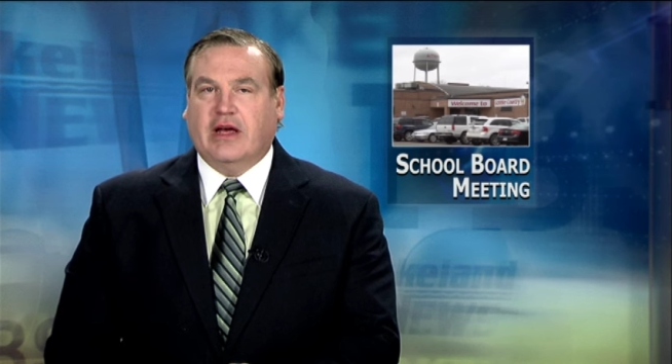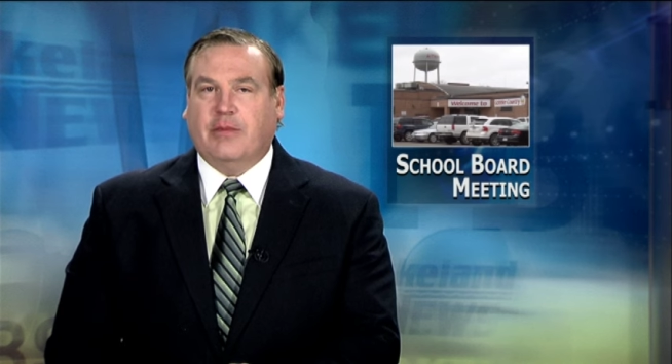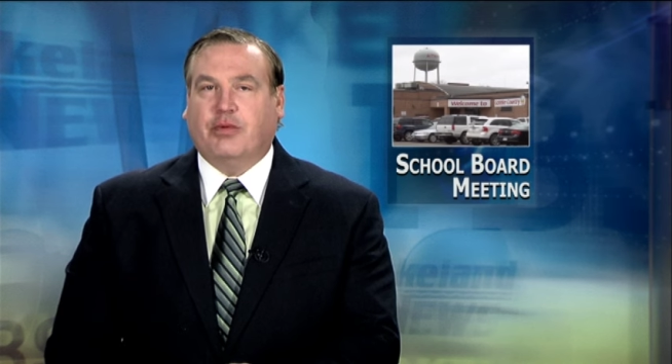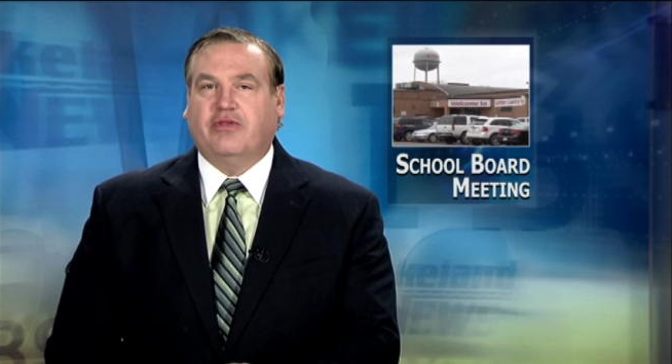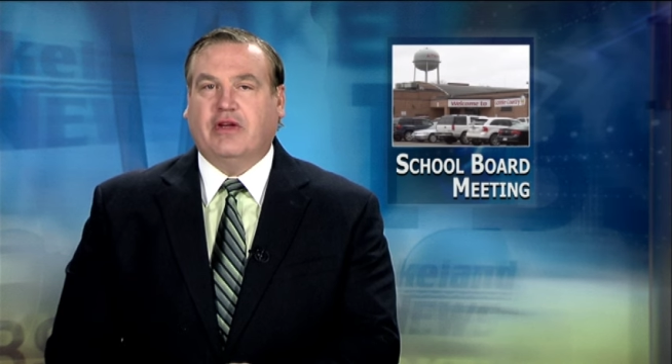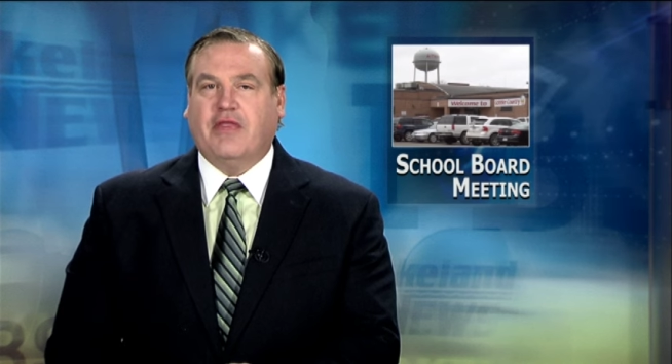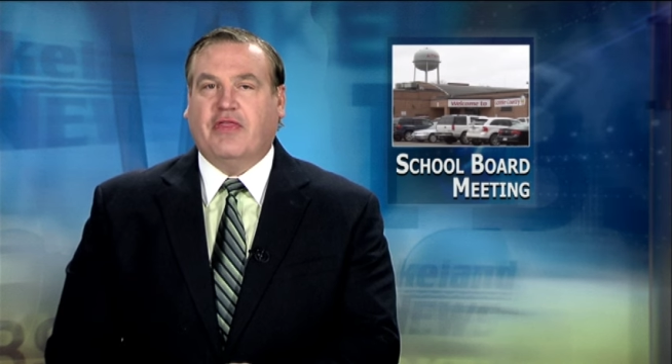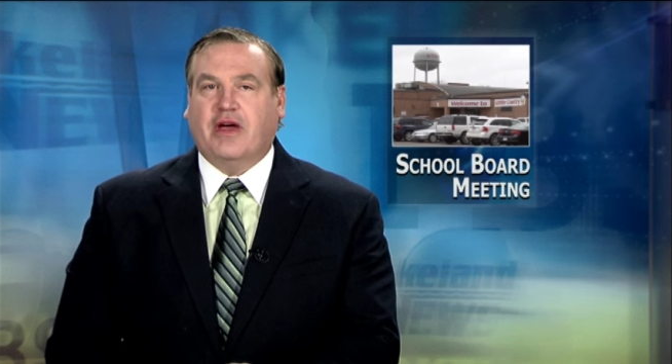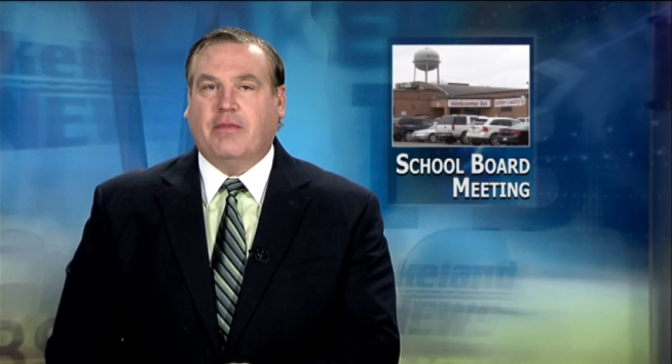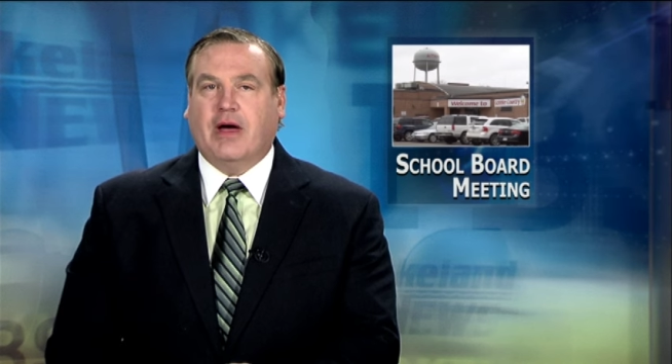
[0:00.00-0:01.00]
and present
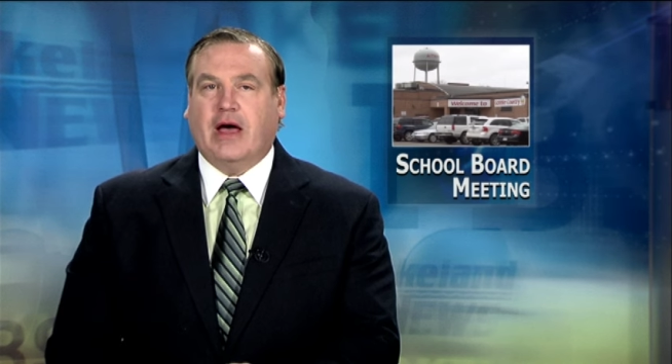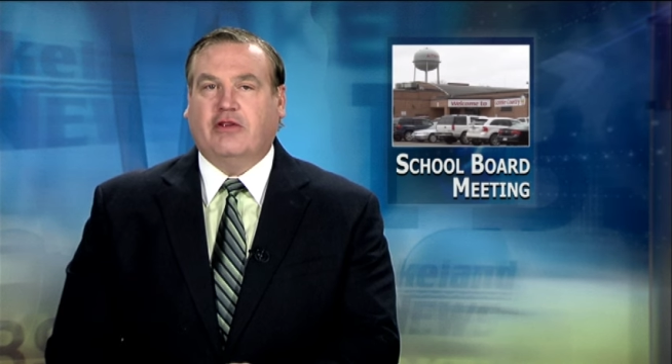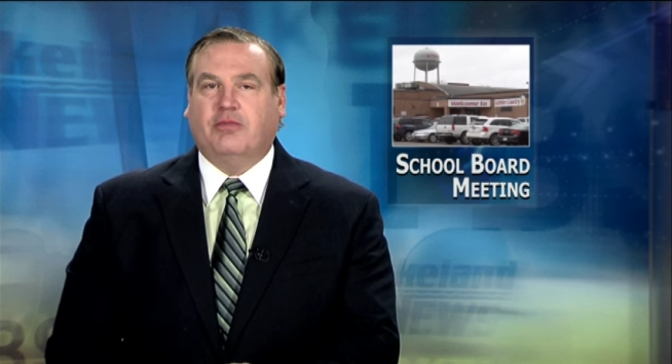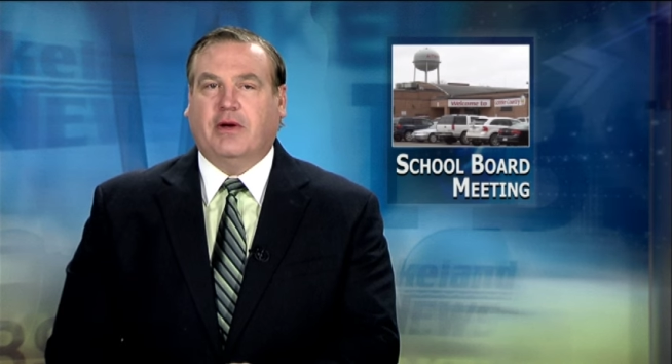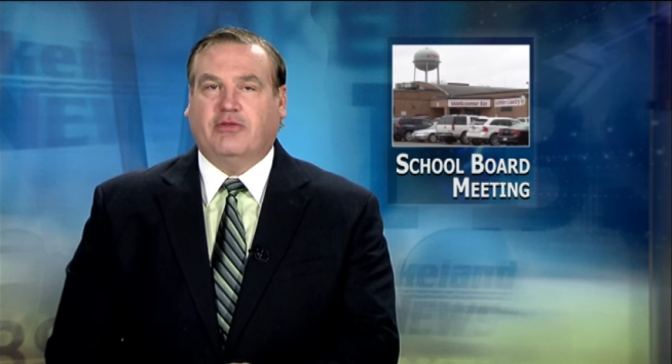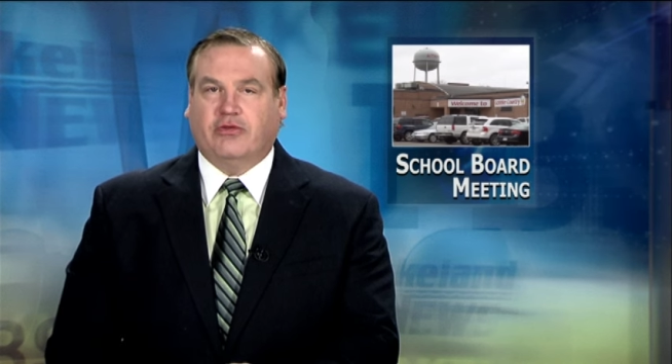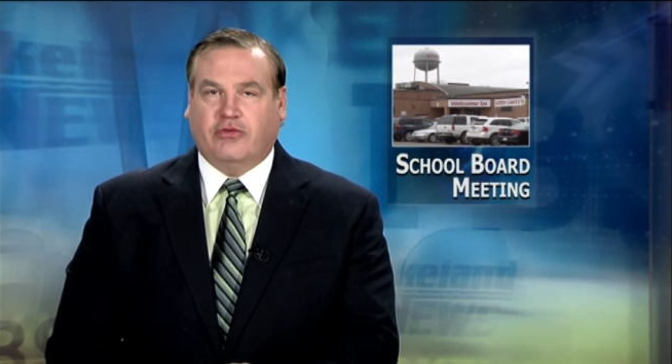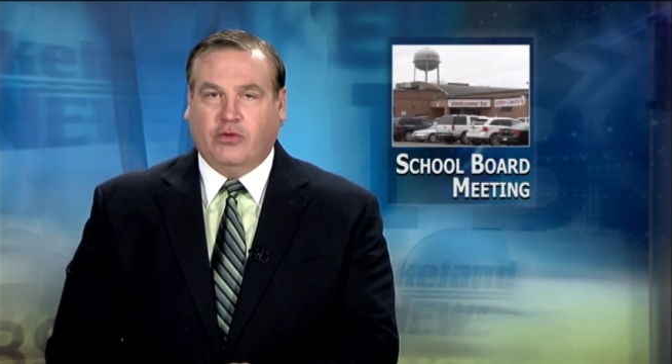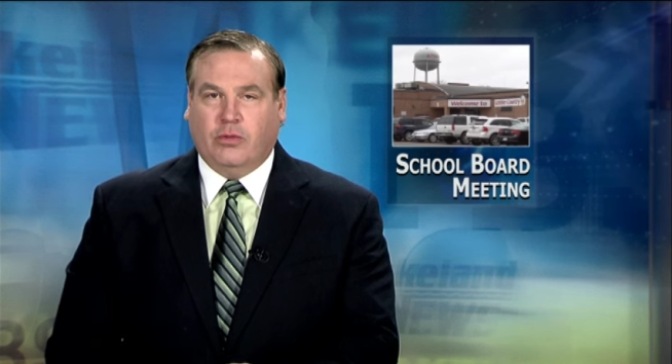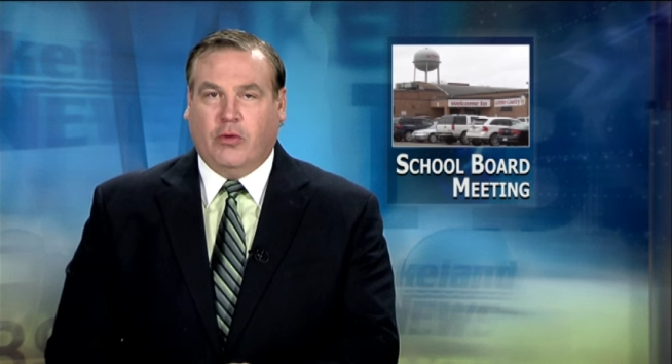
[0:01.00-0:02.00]
them at a special
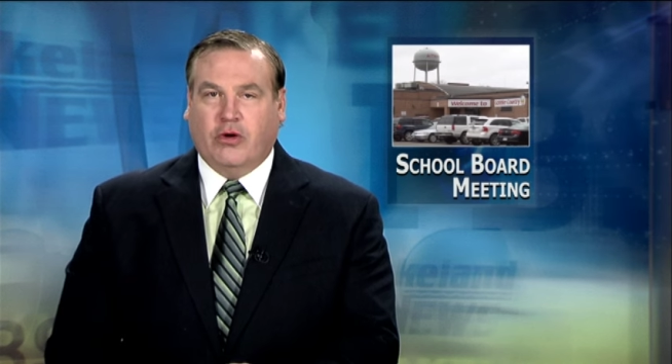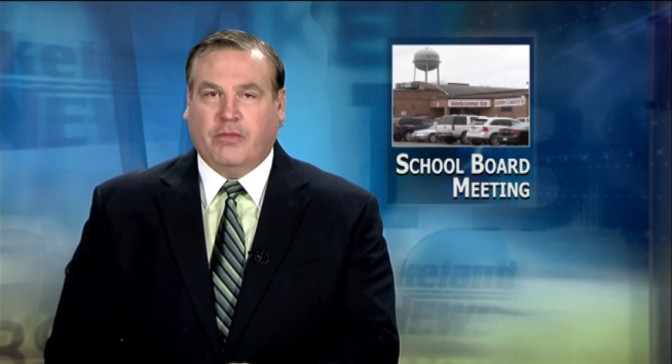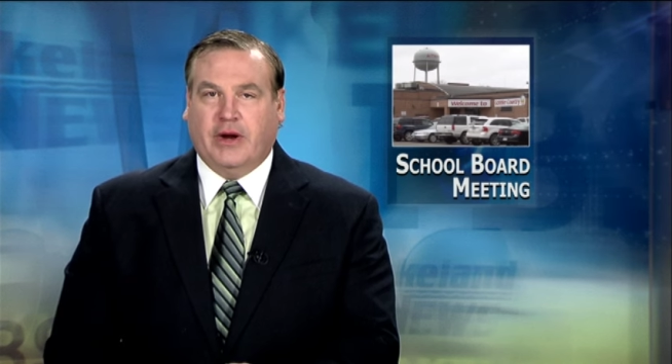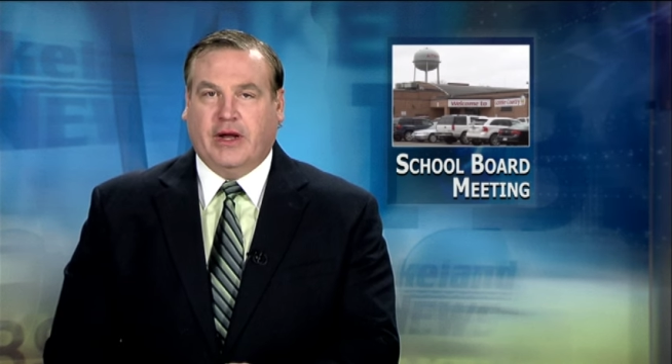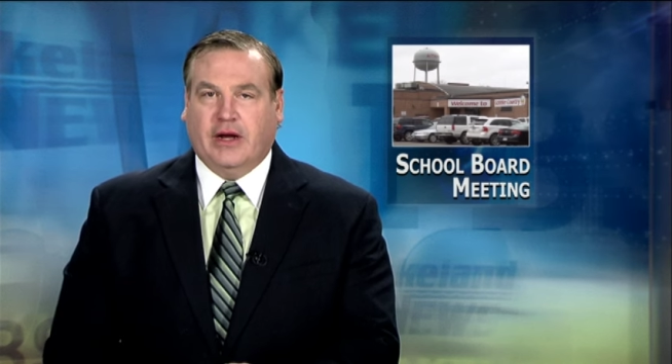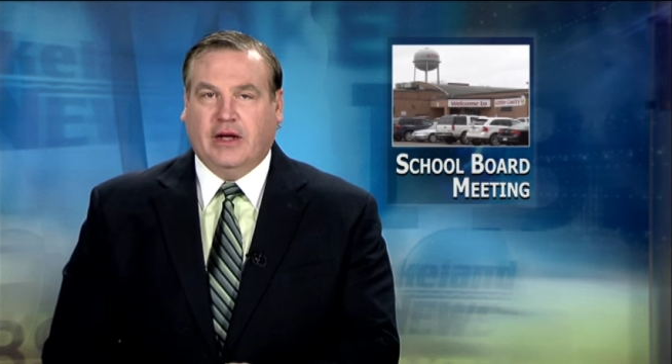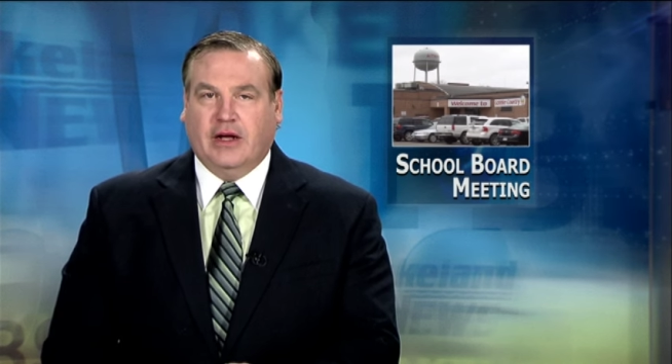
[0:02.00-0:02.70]
school board meeting.